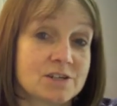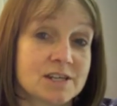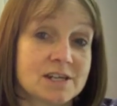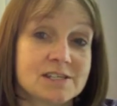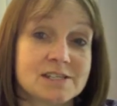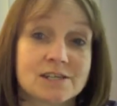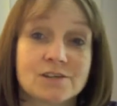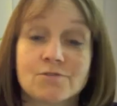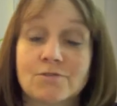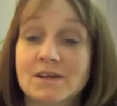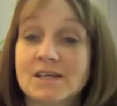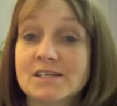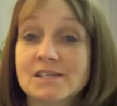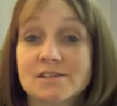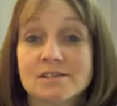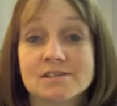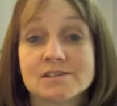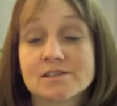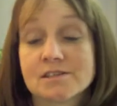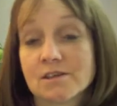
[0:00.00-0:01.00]
It's
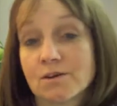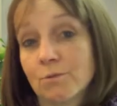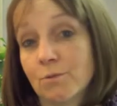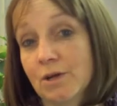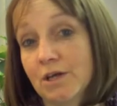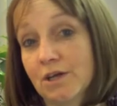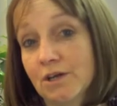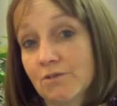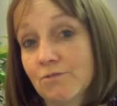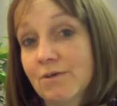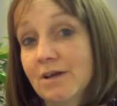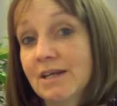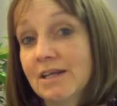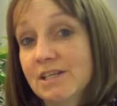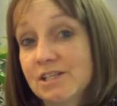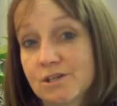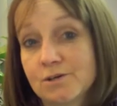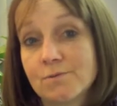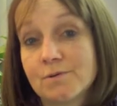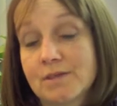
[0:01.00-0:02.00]
ingredients that we could really
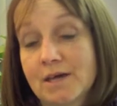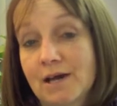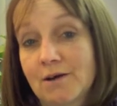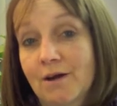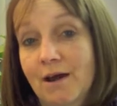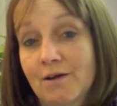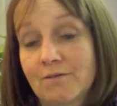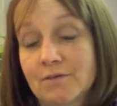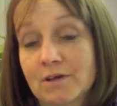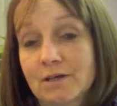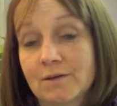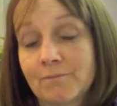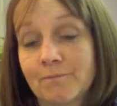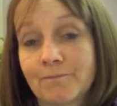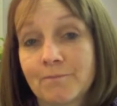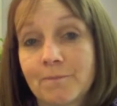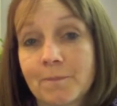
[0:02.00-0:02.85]
do without having.